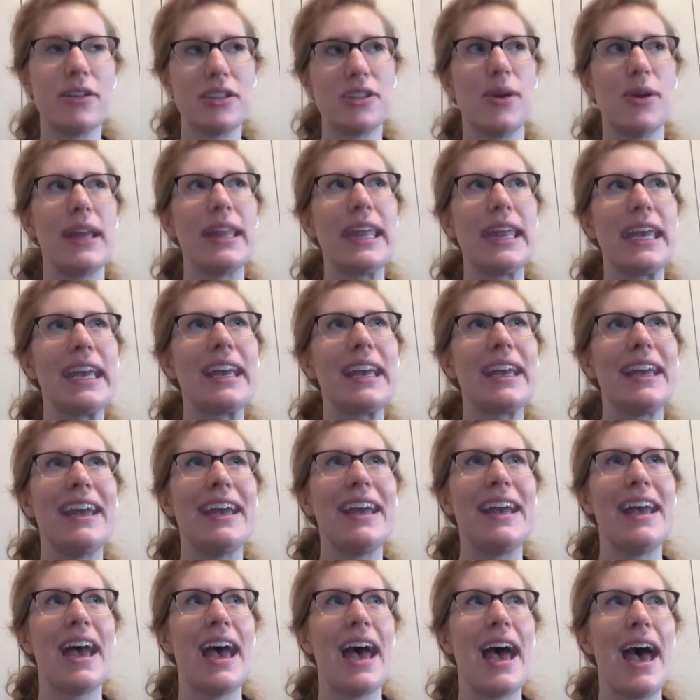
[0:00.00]
So I think
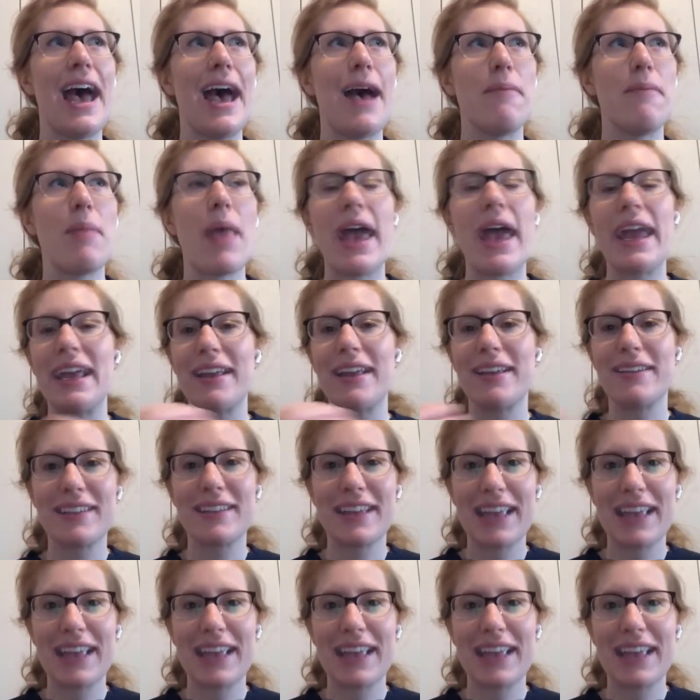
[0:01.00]
I